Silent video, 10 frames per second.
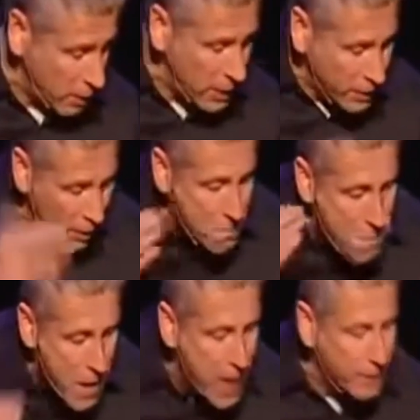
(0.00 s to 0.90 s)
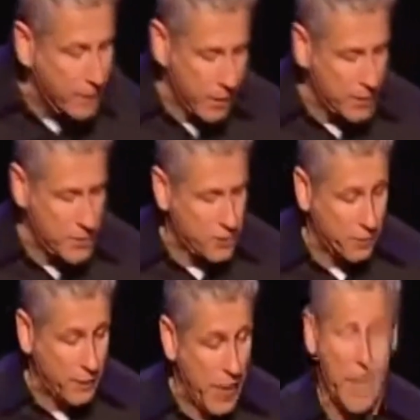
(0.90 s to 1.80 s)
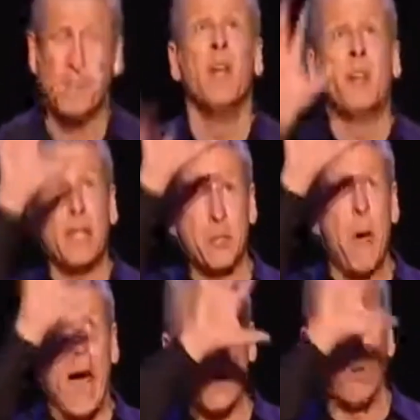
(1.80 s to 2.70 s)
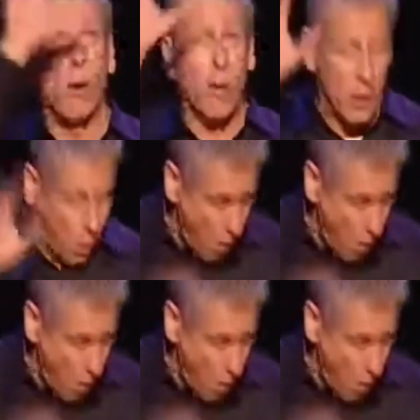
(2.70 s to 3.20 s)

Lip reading: He commanded and it stood fast." That's power and